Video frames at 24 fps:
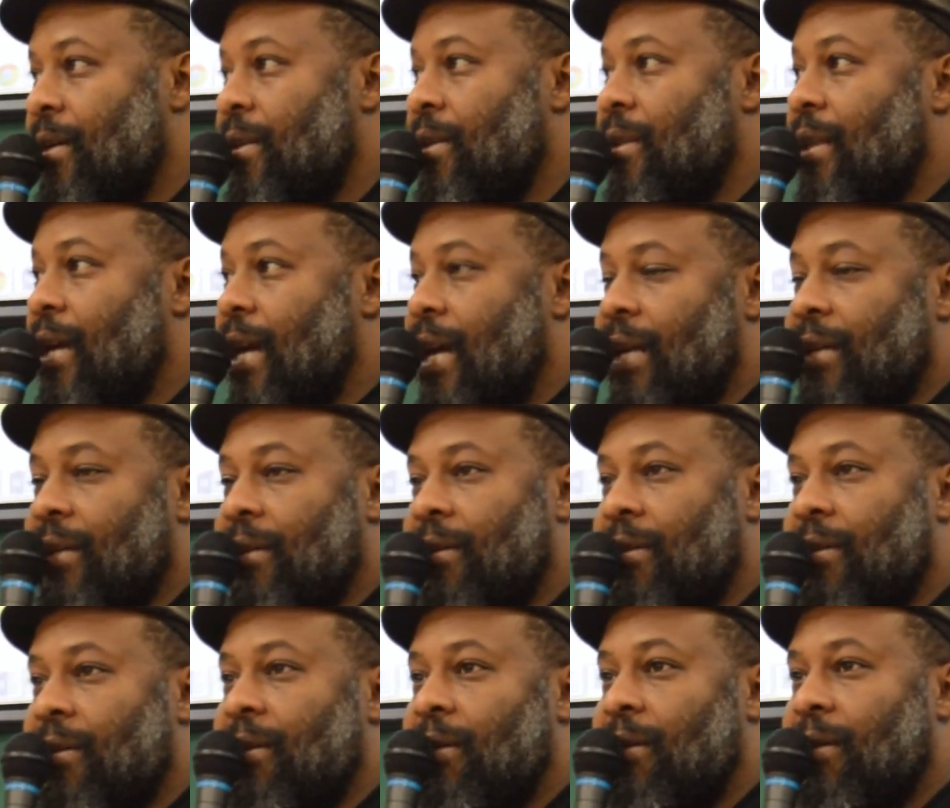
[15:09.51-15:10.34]
That
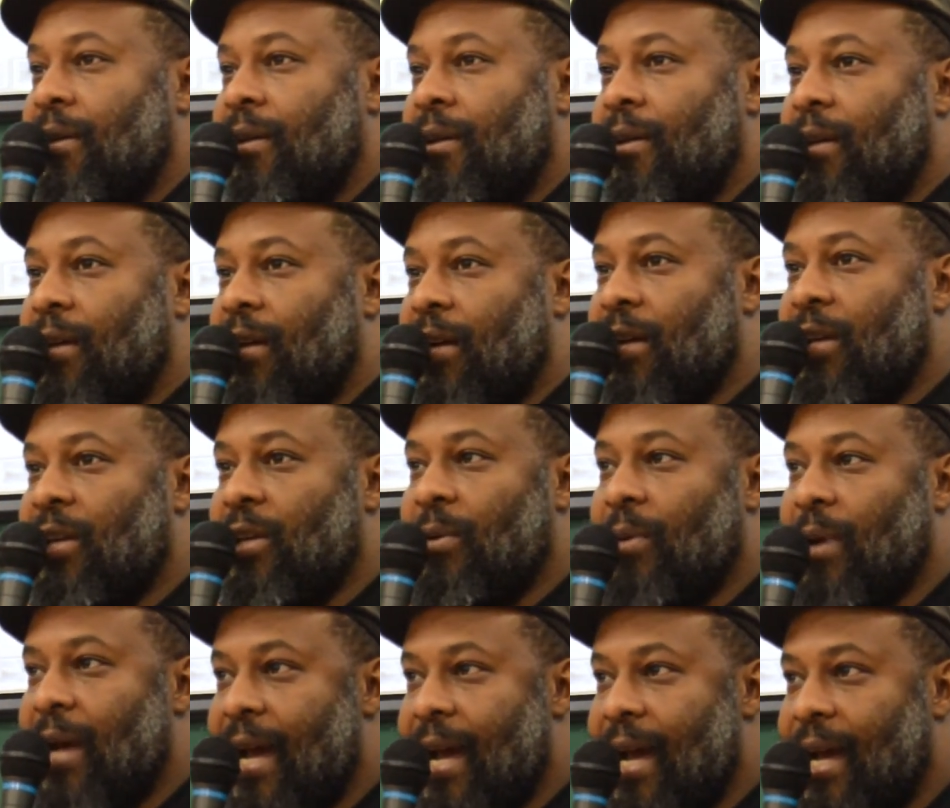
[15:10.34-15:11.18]
here
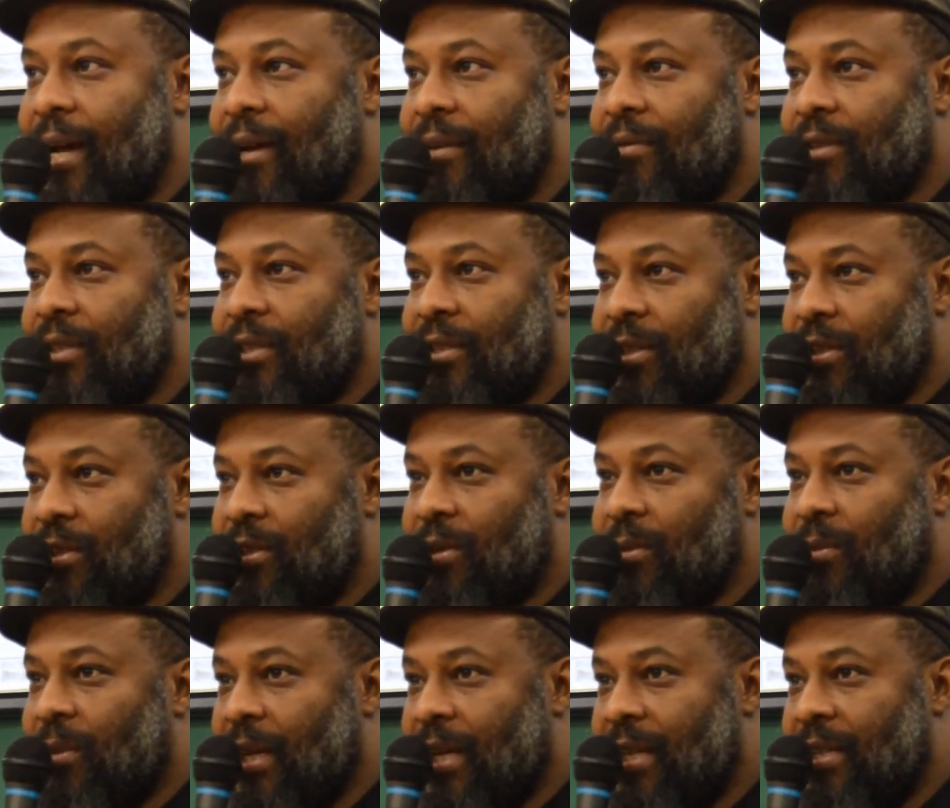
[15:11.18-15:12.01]
you have a
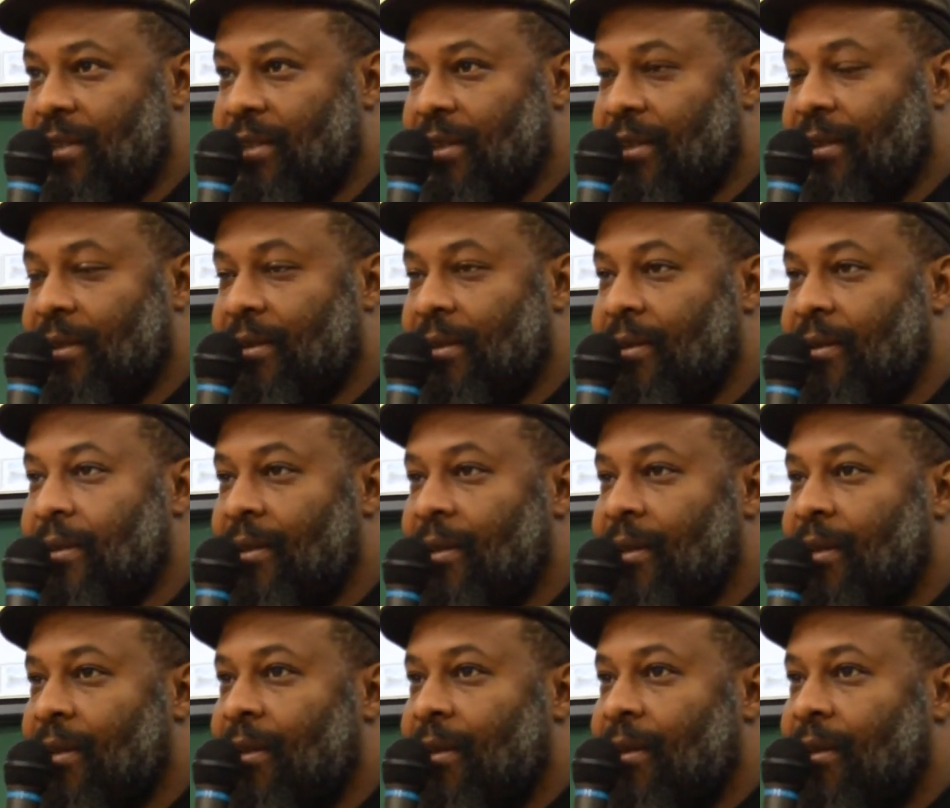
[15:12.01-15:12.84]
situation
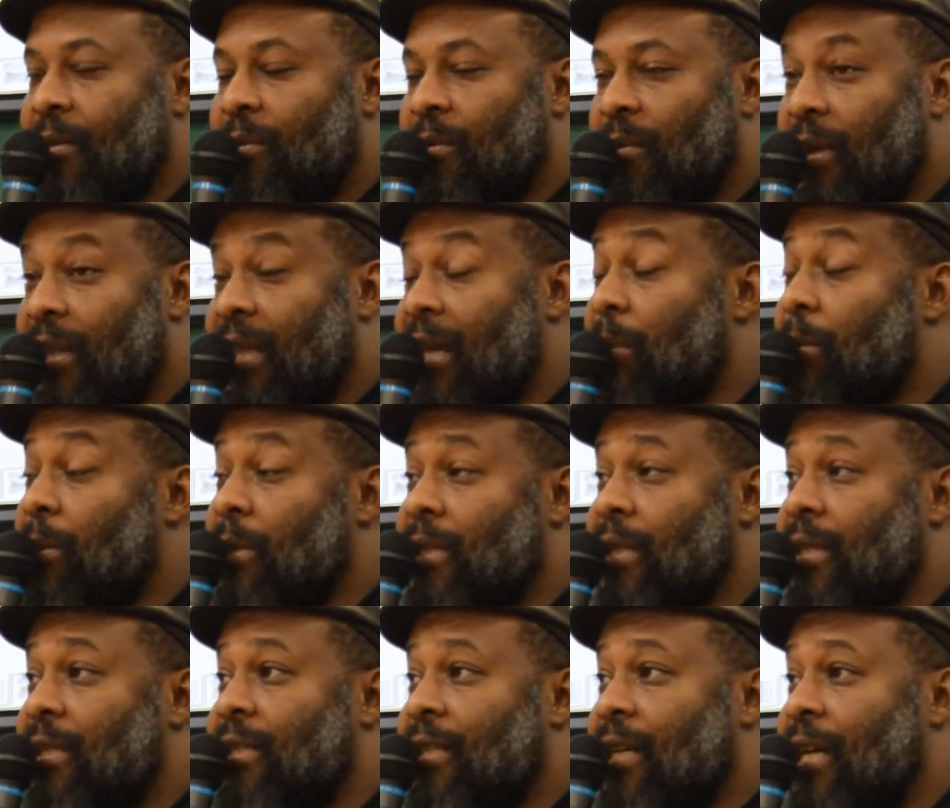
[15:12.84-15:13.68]
where there
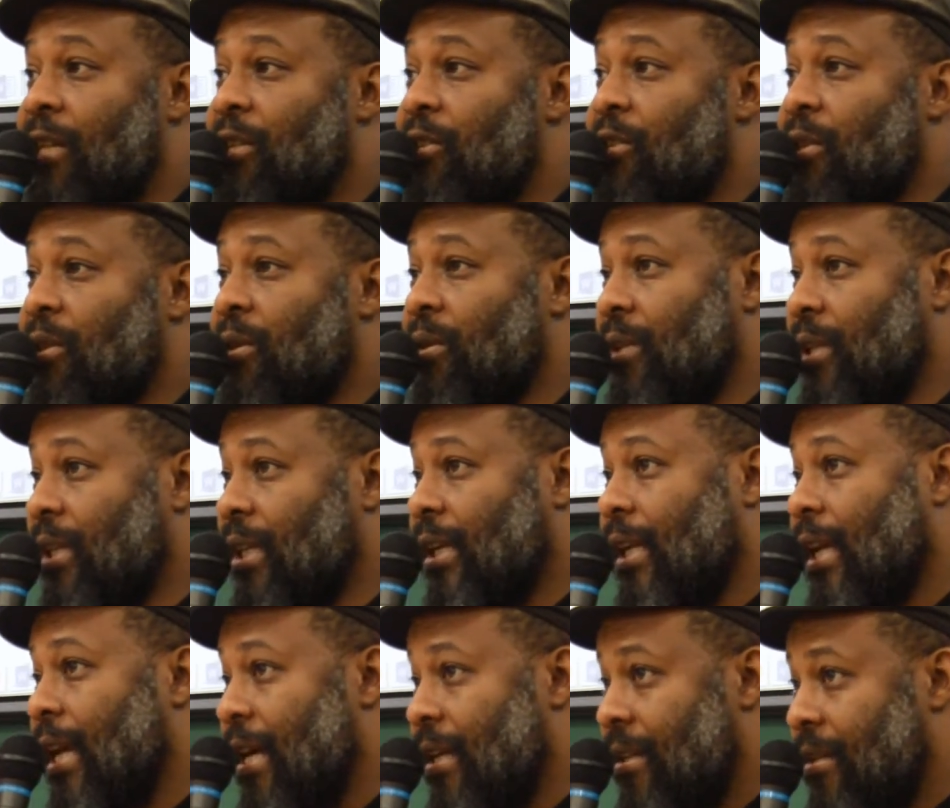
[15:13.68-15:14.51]
was intentional
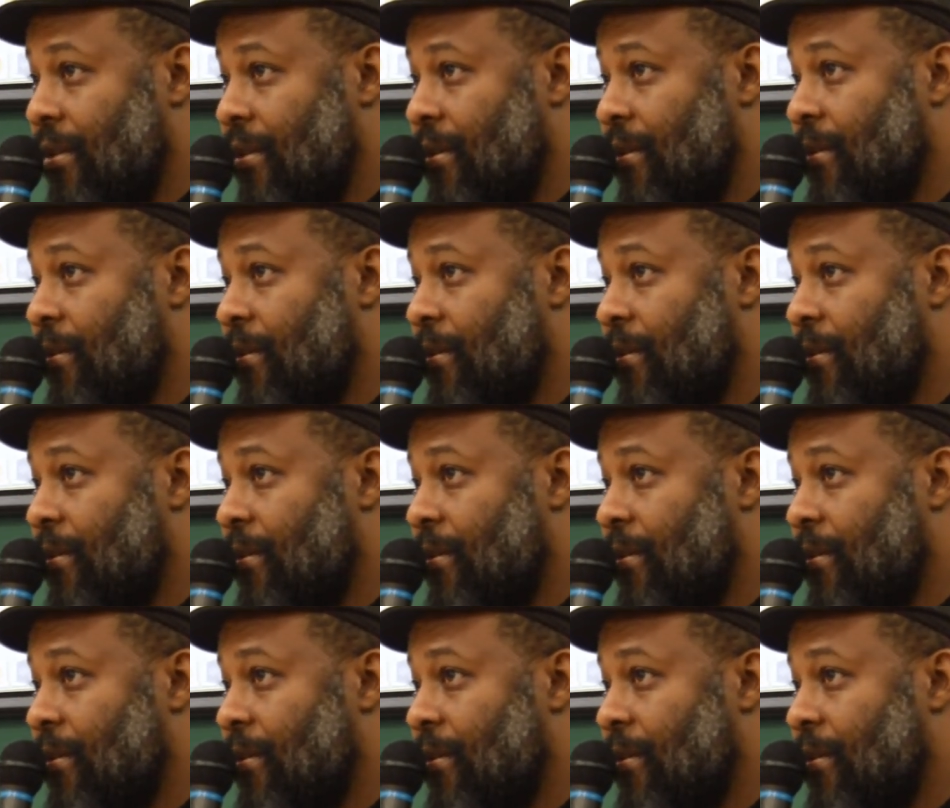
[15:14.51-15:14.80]
neglect.